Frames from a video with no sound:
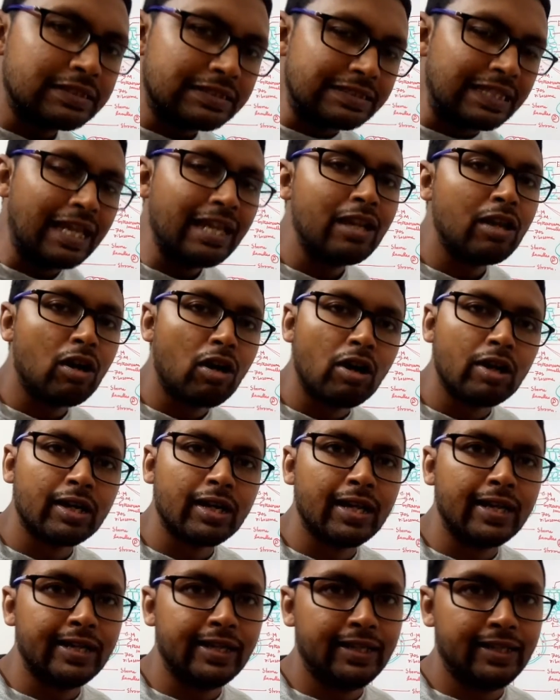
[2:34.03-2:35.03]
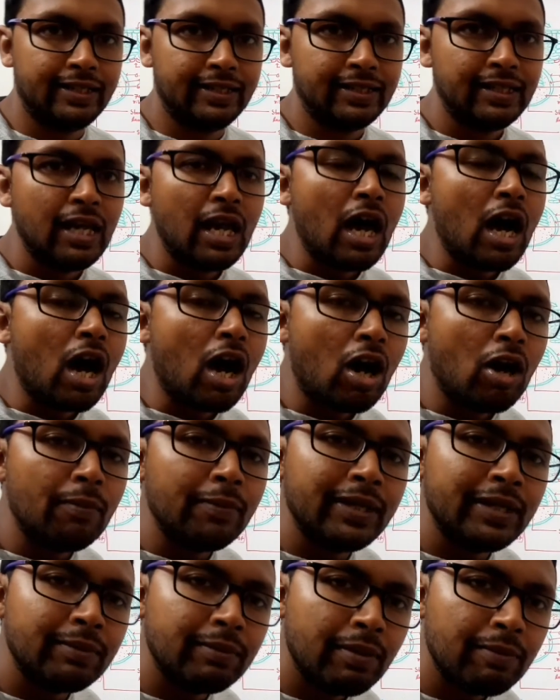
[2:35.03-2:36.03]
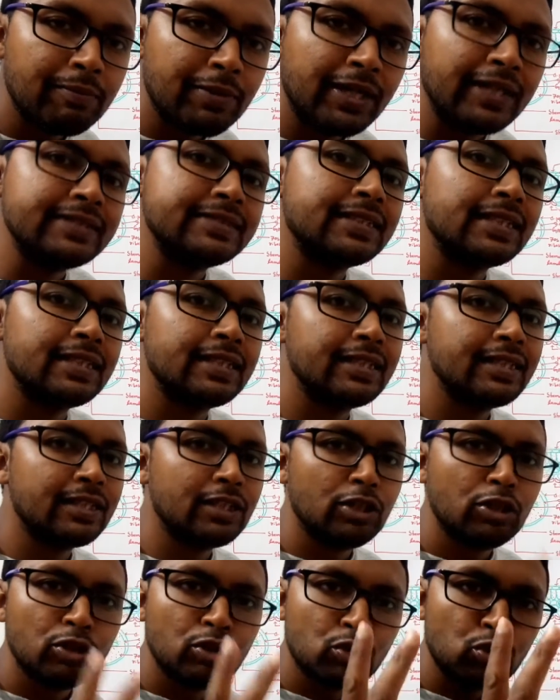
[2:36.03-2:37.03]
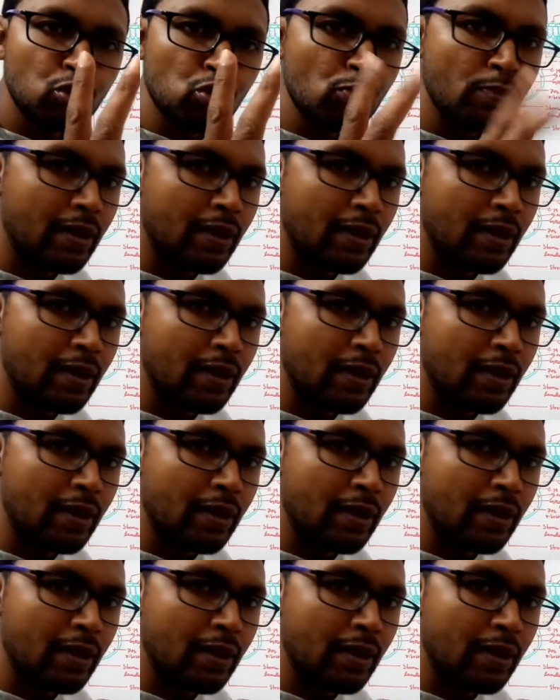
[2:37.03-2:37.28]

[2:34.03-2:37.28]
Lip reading: cell organelle. How many membranes are there? Two